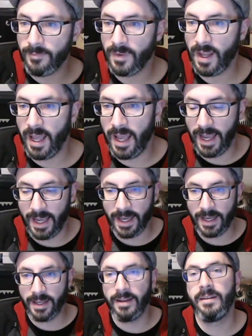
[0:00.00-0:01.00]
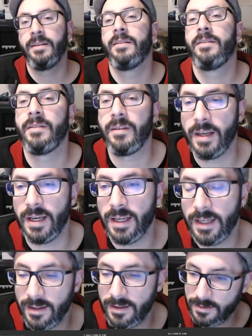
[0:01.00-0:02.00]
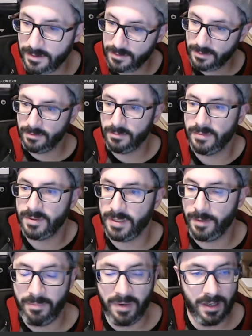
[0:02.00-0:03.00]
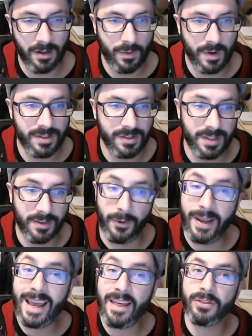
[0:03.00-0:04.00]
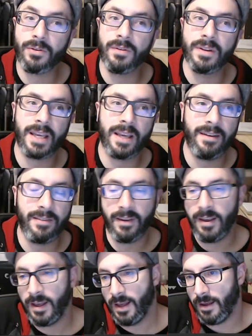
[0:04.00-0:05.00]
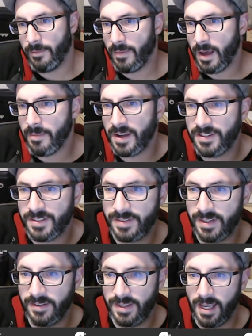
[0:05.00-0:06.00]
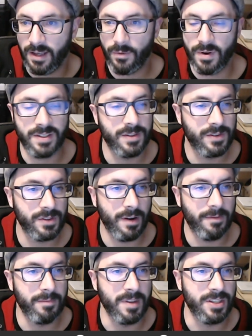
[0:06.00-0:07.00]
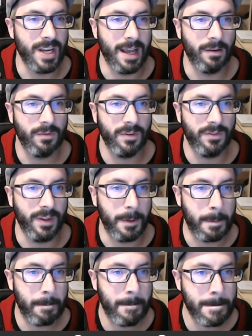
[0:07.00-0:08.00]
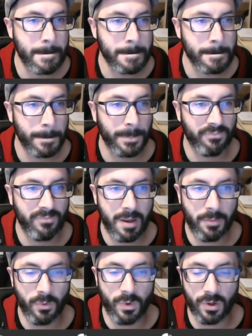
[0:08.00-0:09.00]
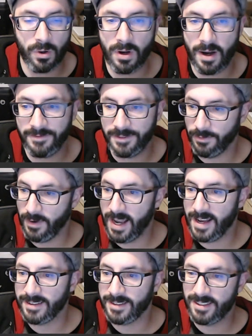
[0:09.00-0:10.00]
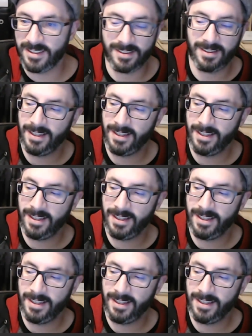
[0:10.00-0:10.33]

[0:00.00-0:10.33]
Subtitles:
and submit your questions. If we get through these, I might just start taking questions straight from the chat. We'll see. Maybe we'll go off the rails and just